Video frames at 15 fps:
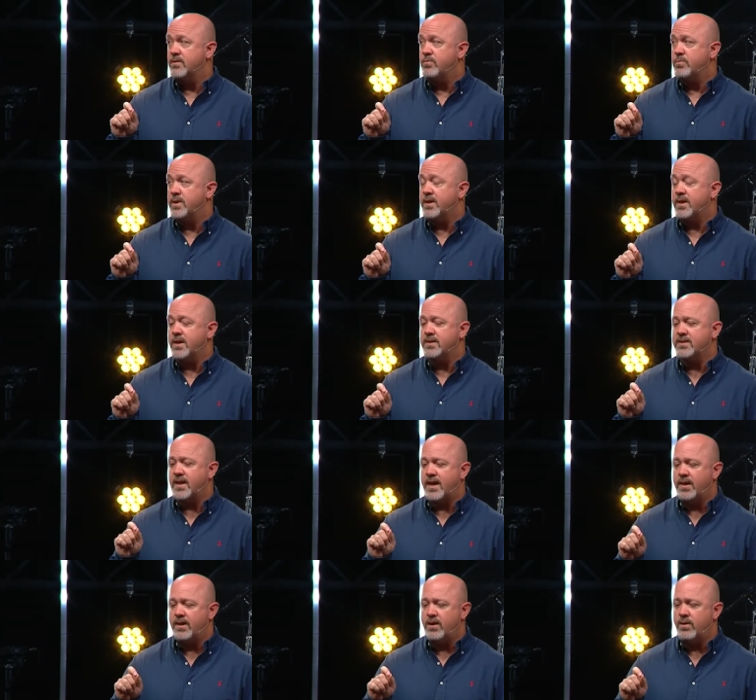because
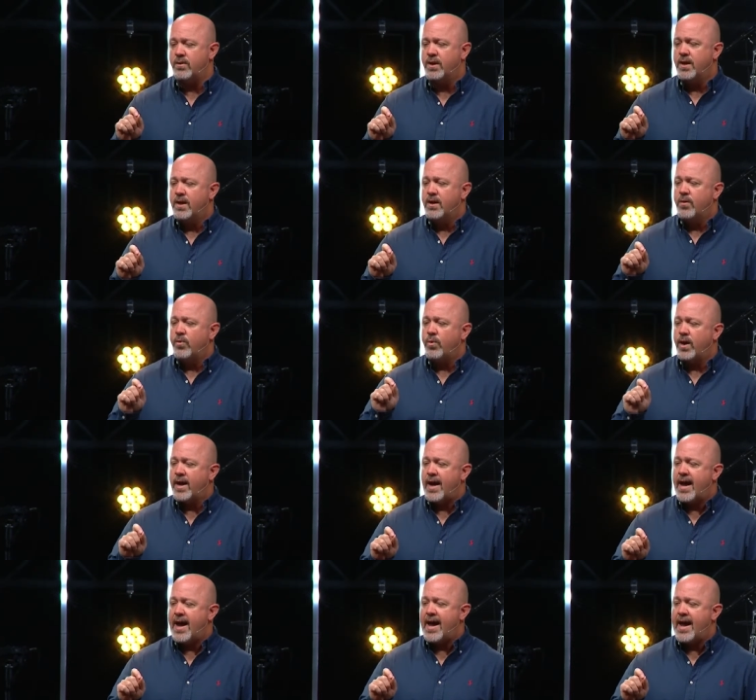I know when
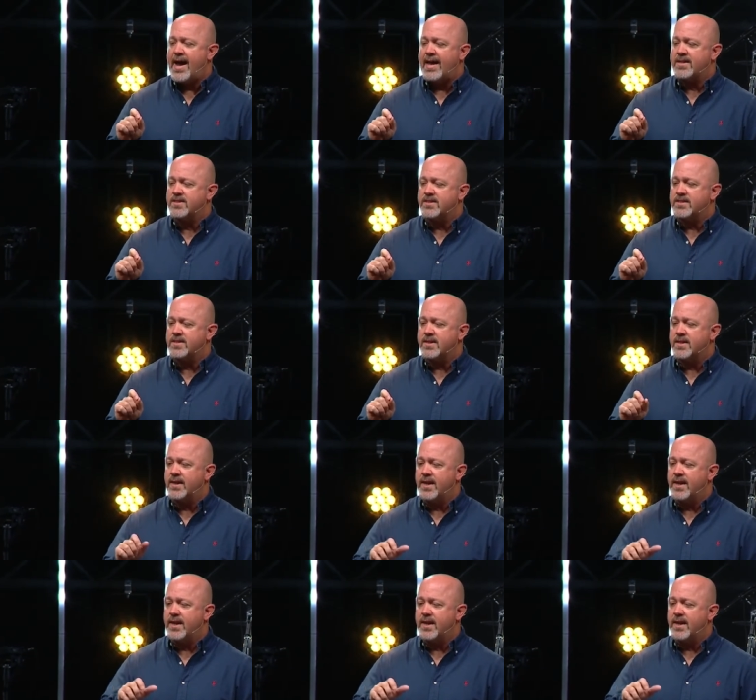I ask